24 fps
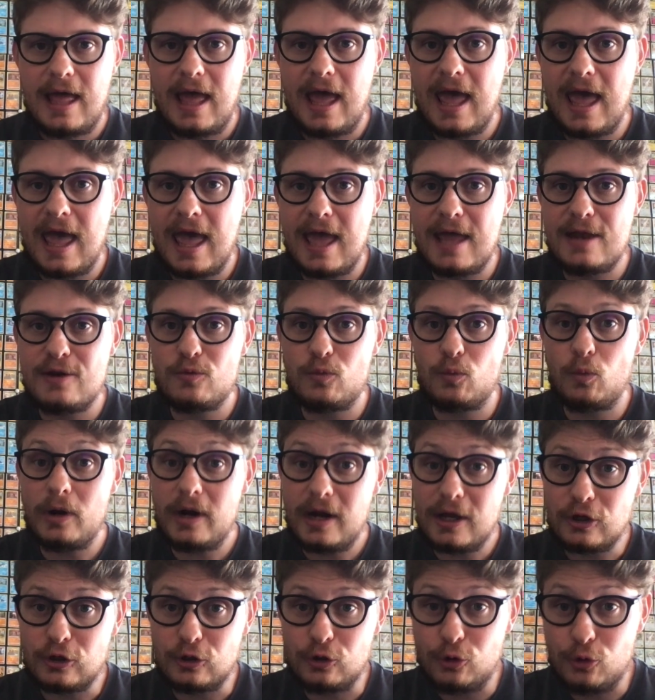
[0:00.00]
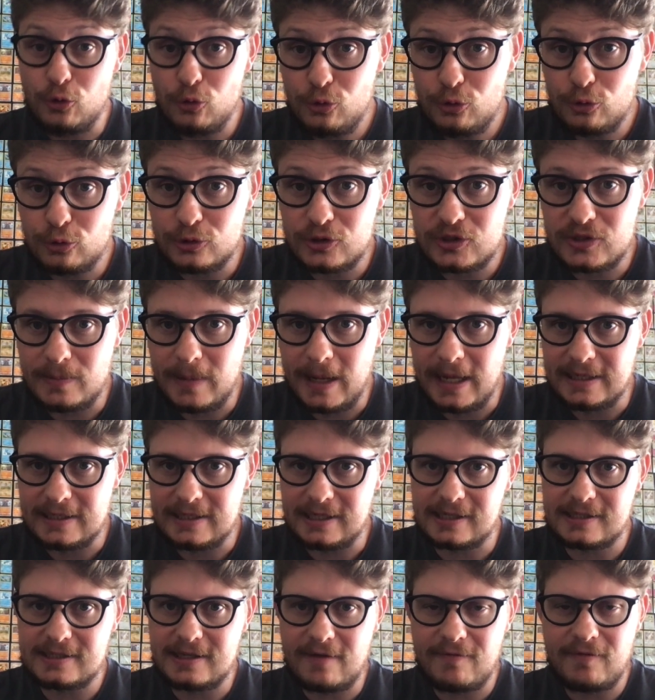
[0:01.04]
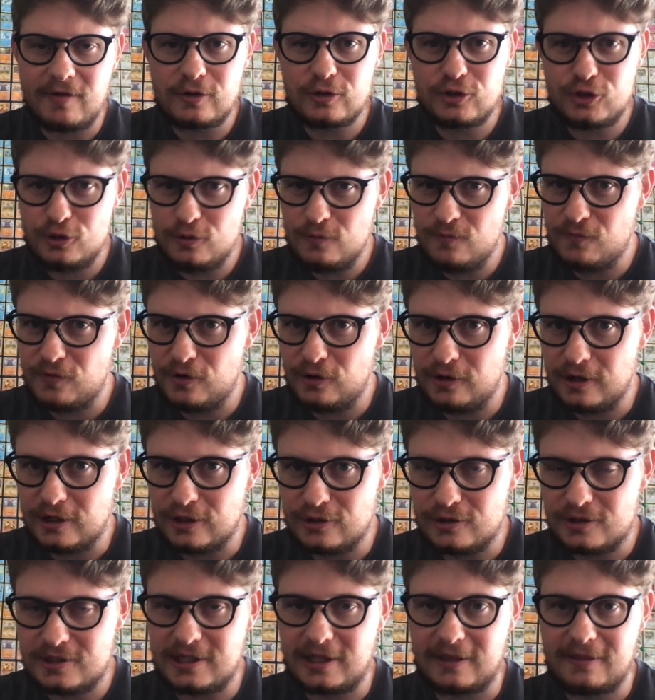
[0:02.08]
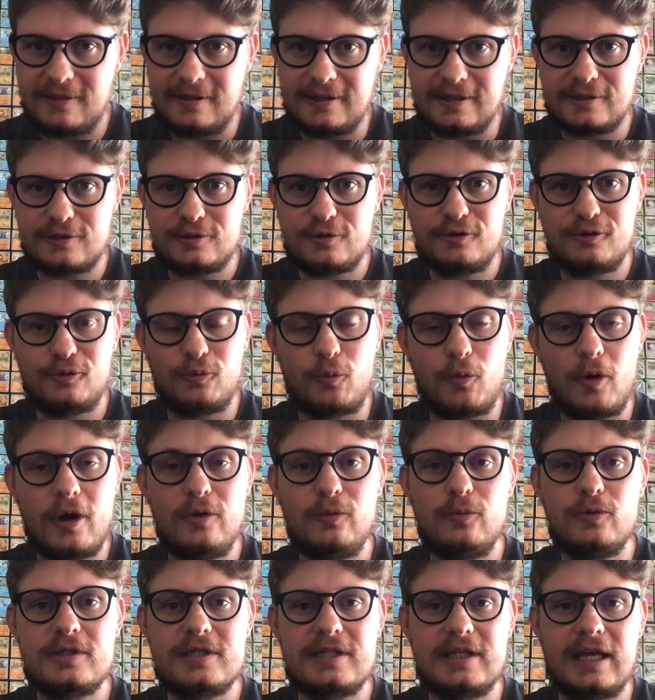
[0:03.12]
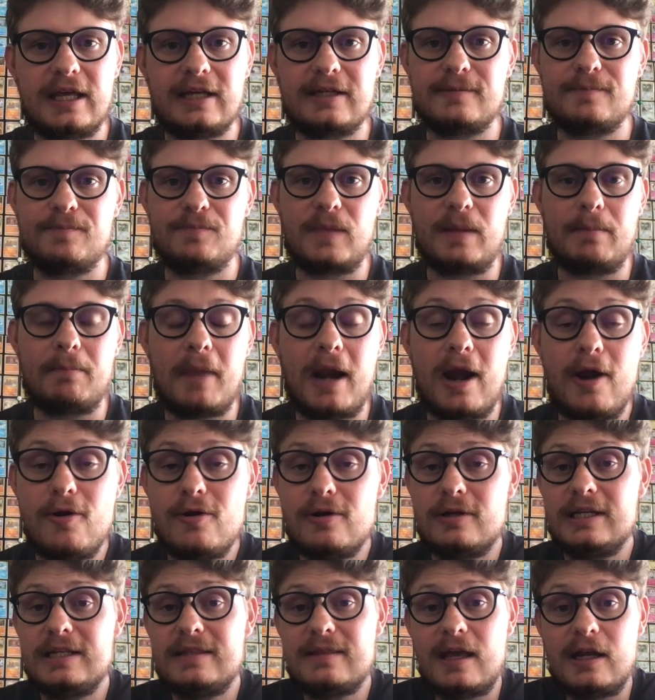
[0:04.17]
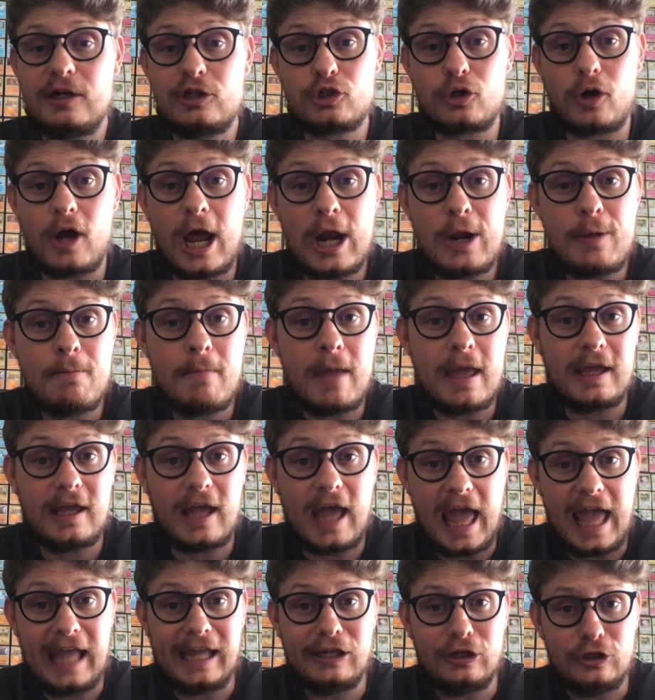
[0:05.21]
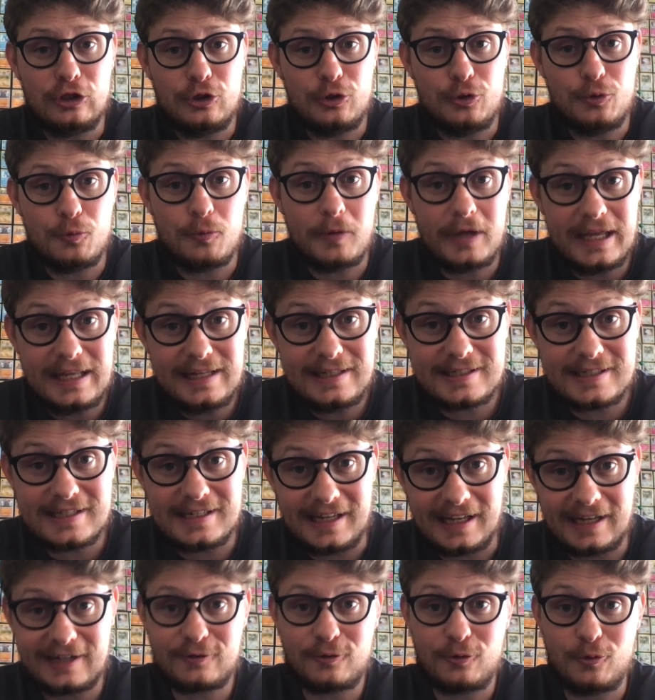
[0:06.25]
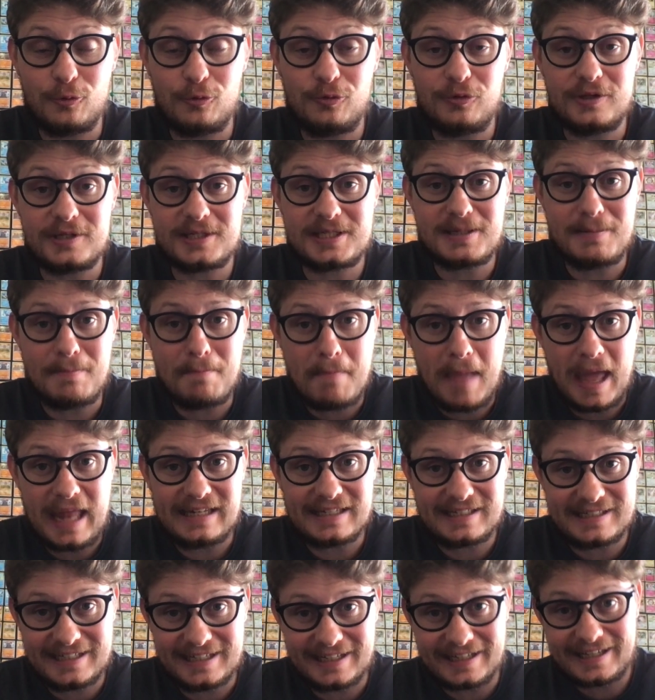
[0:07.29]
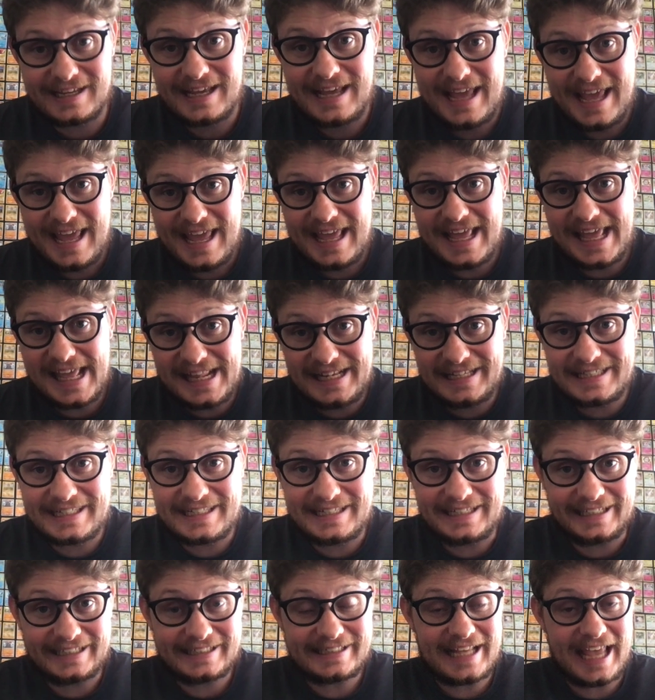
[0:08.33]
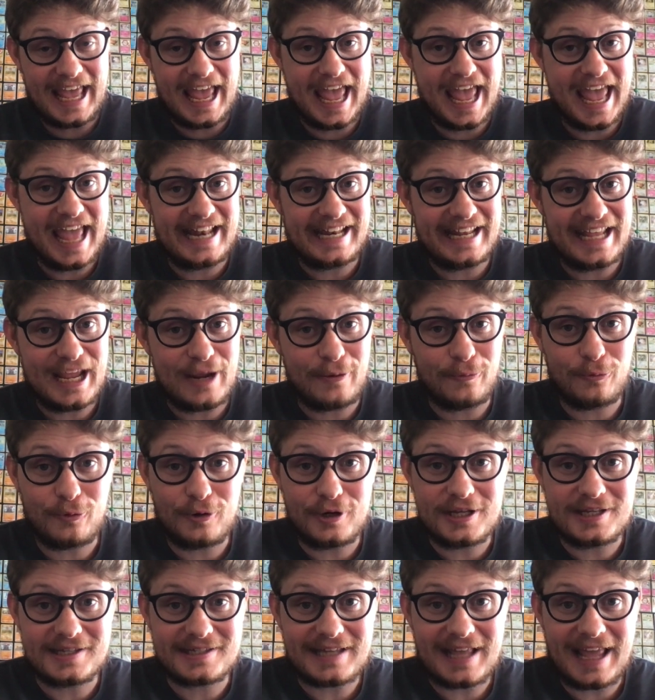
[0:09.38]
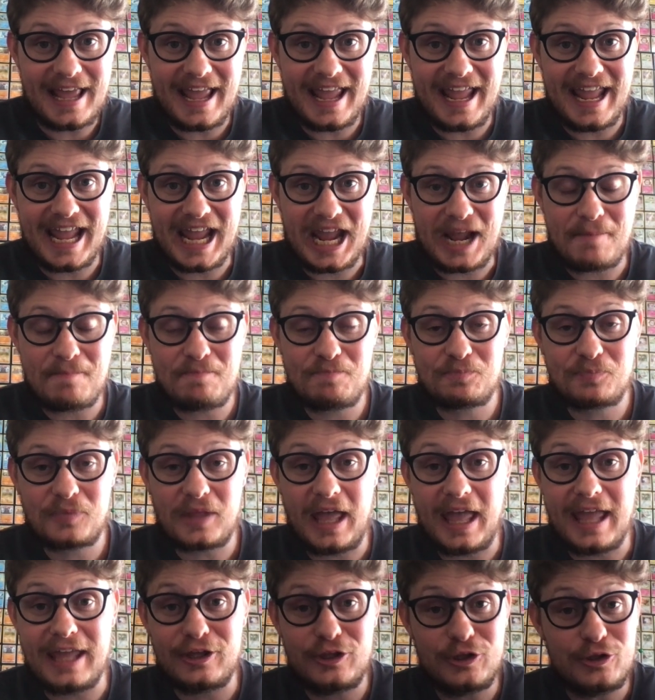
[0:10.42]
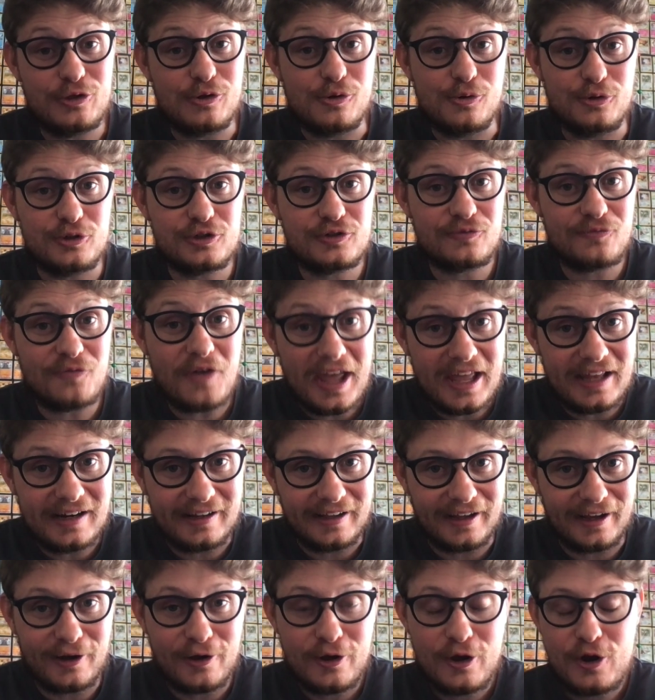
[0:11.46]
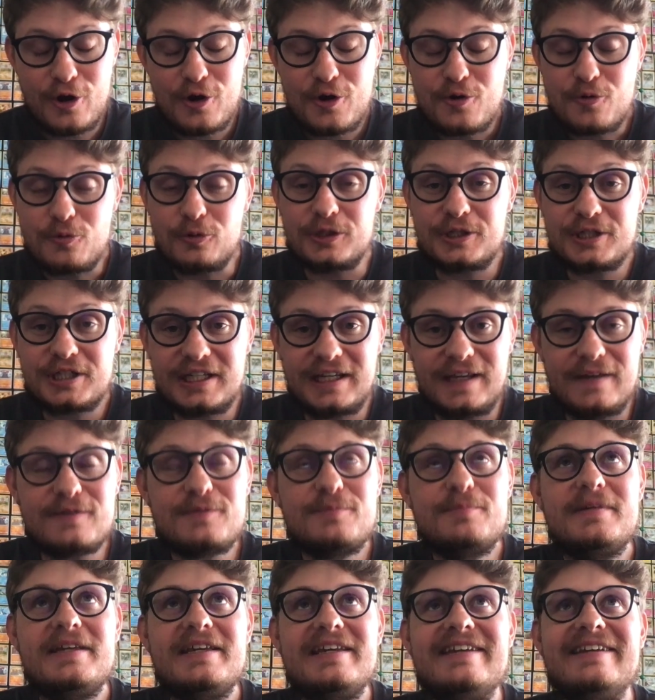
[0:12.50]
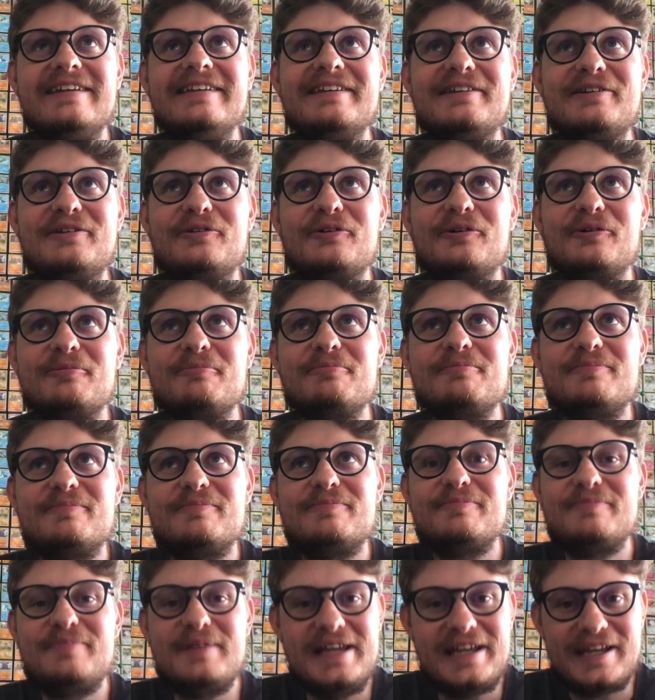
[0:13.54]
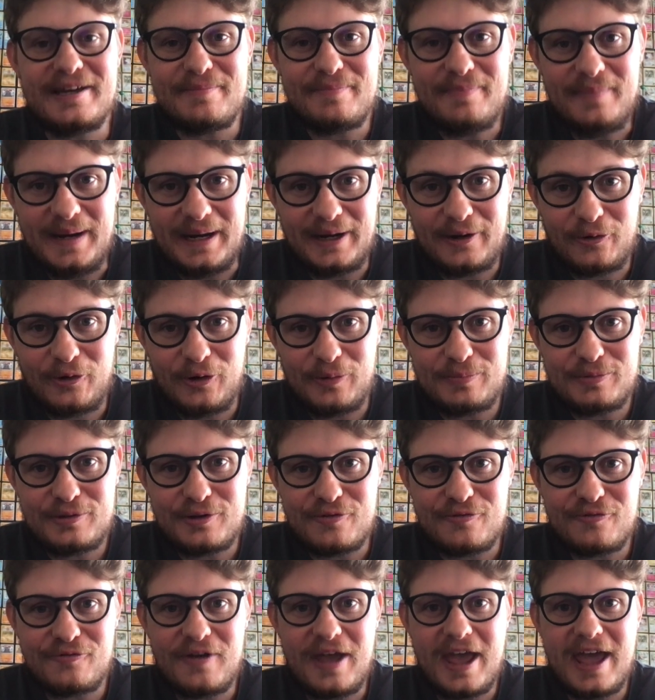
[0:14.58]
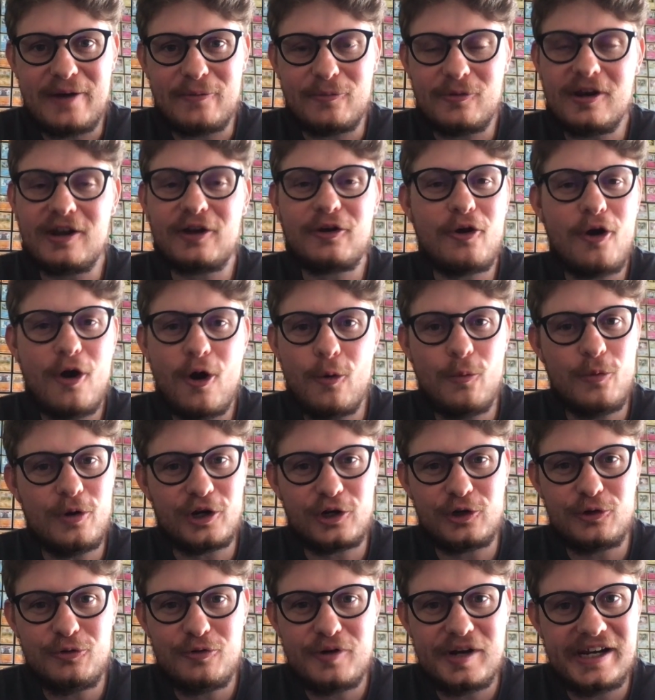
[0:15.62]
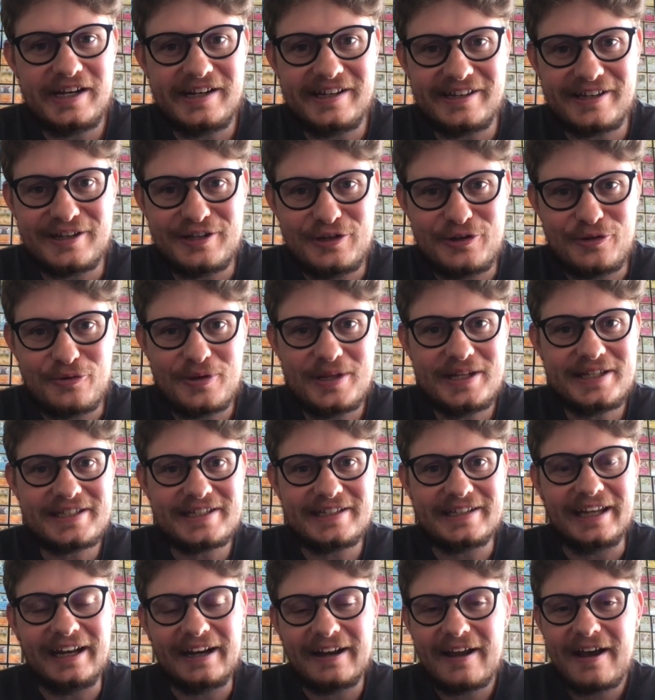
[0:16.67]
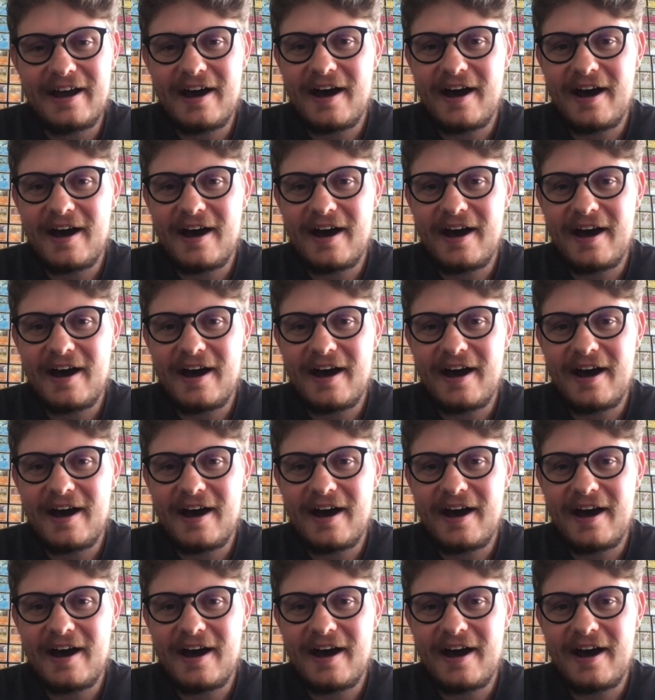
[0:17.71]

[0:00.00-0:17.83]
And when I Googled semantics, I found two very interesting things. The one was that apparently they try to make a new internet called the semantic internet, and it was a a huge failure, which gives me, you know, being a big crypto fan we're like, oh, we're creating a new internet.